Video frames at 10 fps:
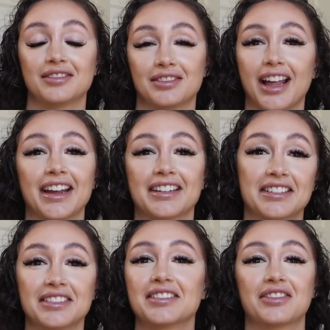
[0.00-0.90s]
like
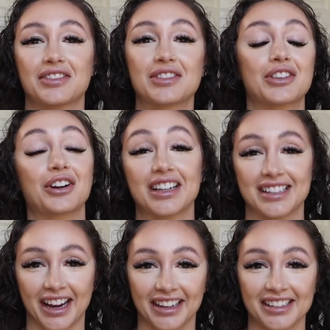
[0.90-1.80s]
30
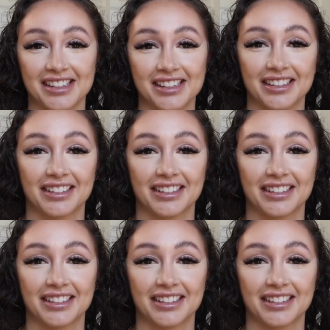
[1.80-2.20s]
seconds.